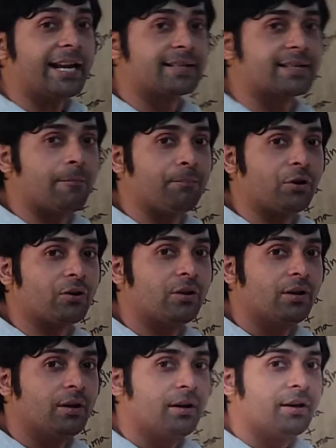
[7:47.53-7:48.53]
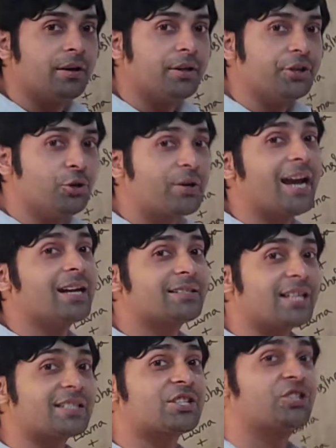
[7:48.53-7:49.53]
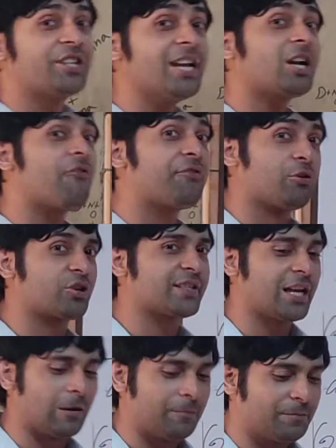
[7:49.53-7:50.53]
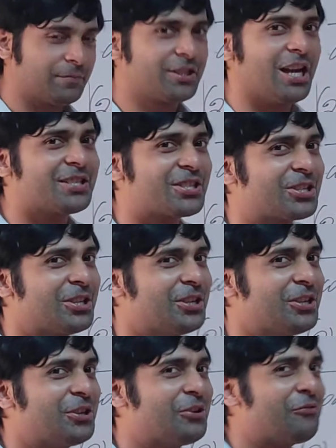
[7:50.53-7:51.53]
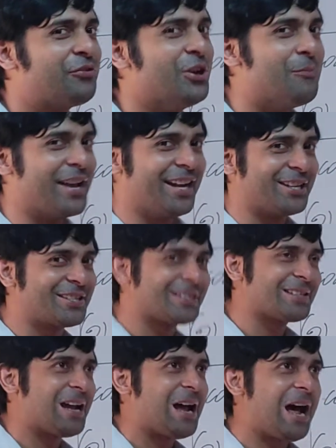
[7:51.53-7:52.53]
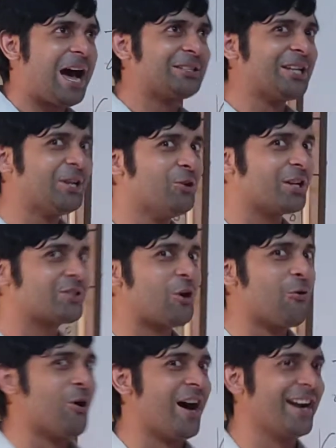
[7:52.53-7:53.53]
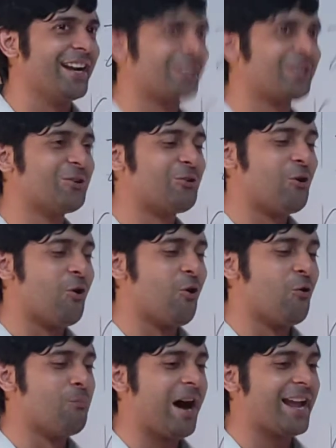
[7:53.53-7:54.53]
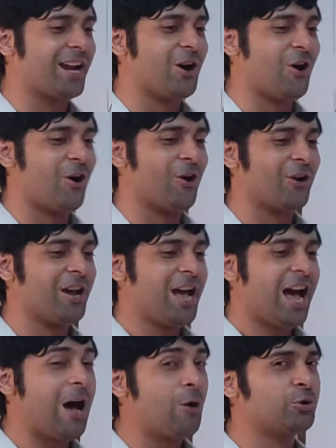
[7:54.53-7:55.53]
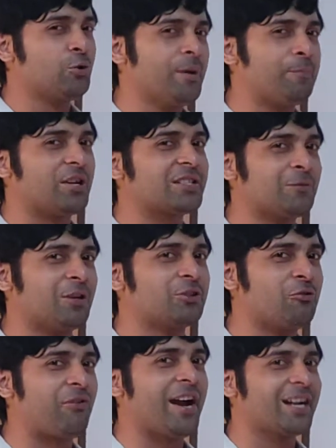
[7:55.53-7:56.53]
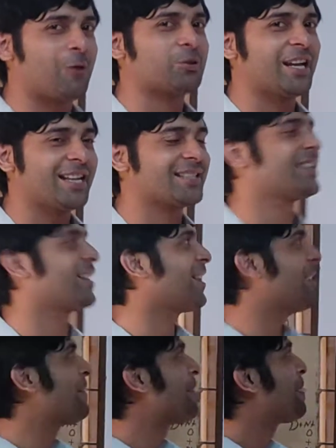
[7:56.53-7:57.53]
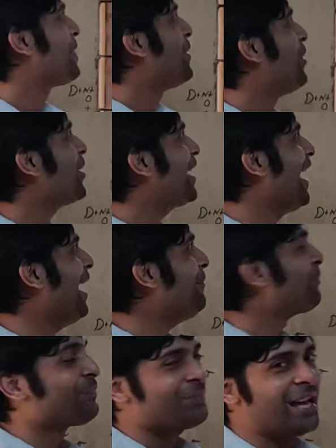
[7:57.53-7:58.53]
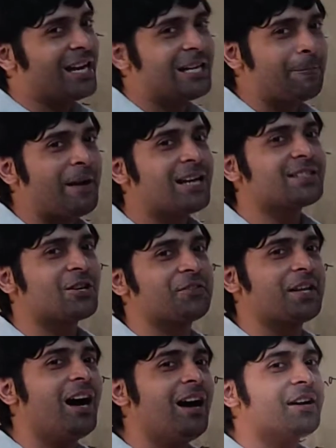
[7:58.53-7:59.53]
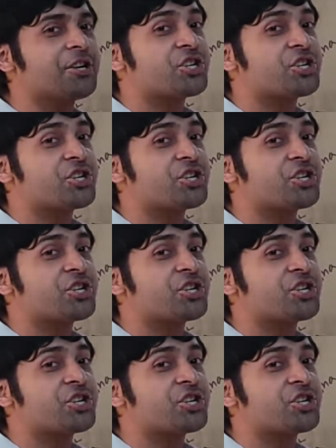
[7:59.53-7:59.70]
example? You can just think of yourself. Just few minutes. I think you are so worried. Oh my God, how to be possible to find out the answer? Okay, that depends on the